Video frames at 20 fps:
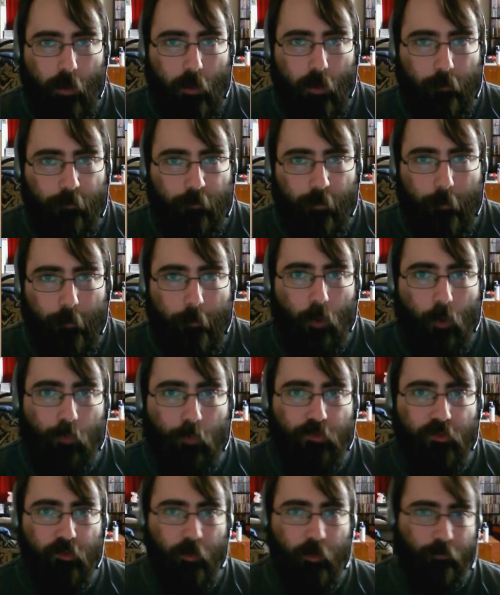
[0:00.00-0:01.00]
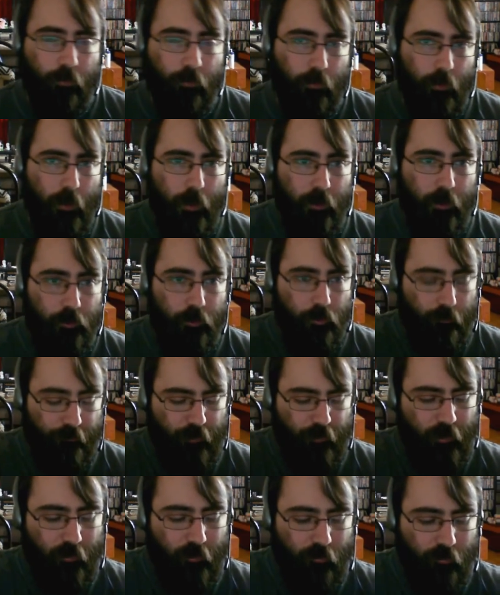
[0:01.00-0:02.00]
games, MMOs, and stuff like that. Your
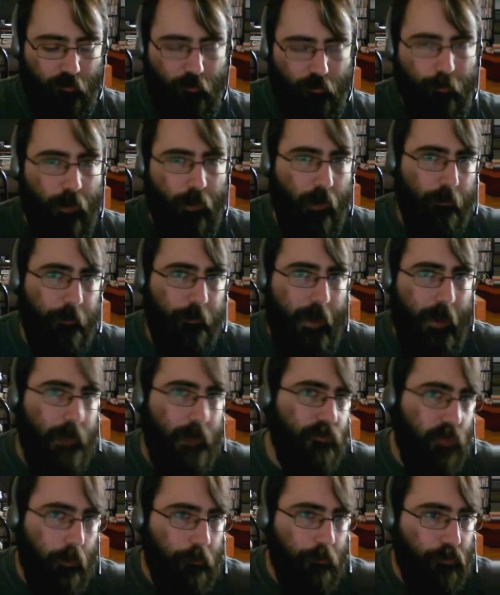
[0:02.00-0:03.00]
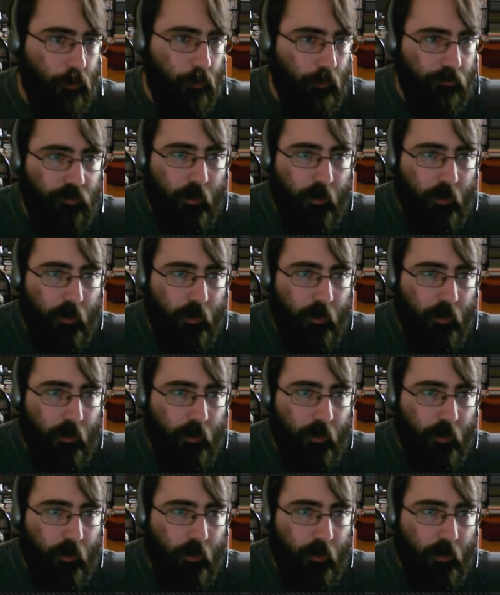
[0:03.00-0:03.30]
fingers, you probably have some sort of